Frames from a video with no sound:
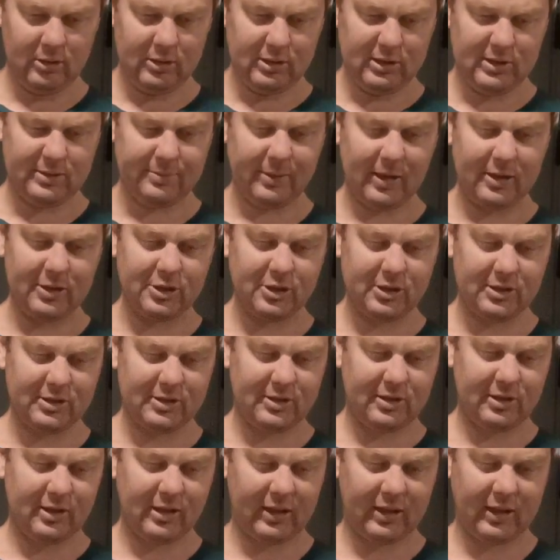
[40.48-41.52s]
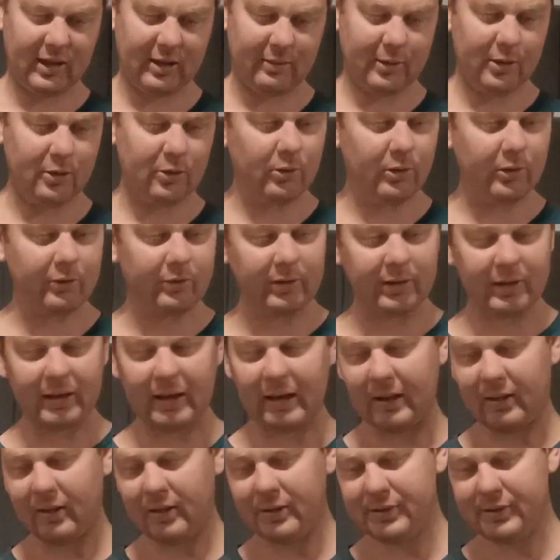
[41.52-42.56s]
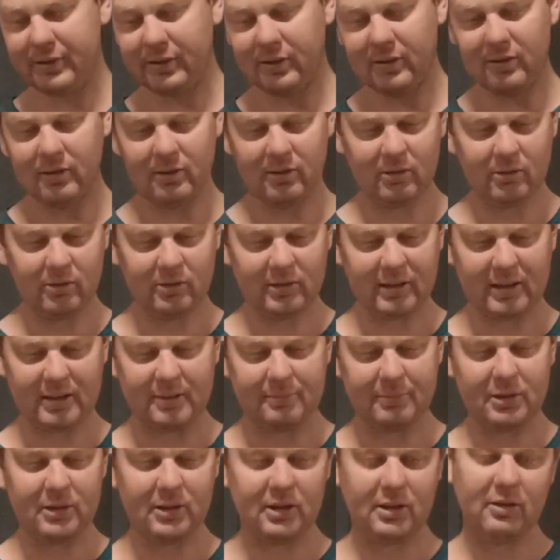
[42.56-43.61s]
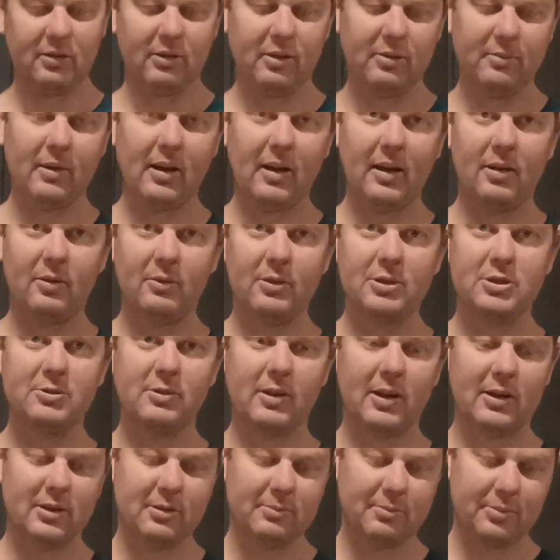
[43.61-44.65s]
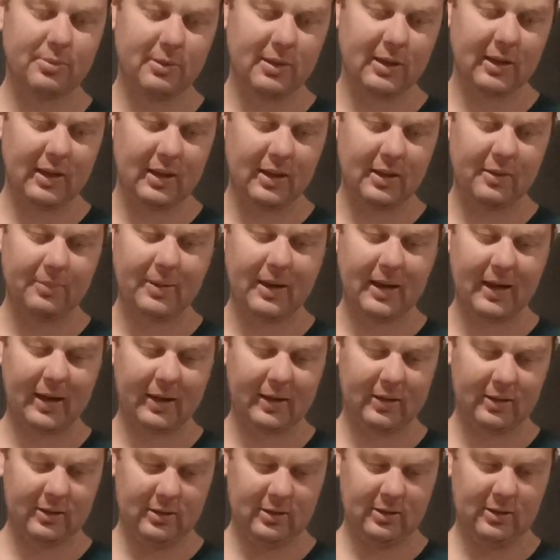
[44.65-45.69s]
sponges. They come in all different colours. It doesn't particularly matter which one you pick out of the packet.